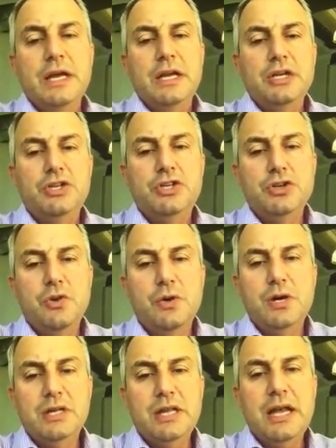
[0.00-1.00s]
is show
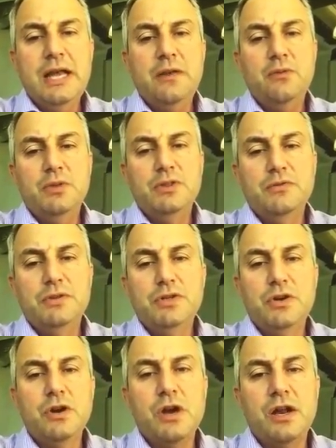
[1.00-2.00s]
a client what the
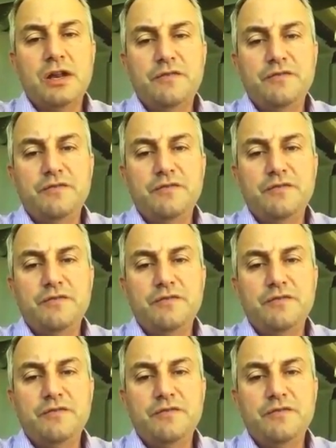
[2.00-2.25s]
return on an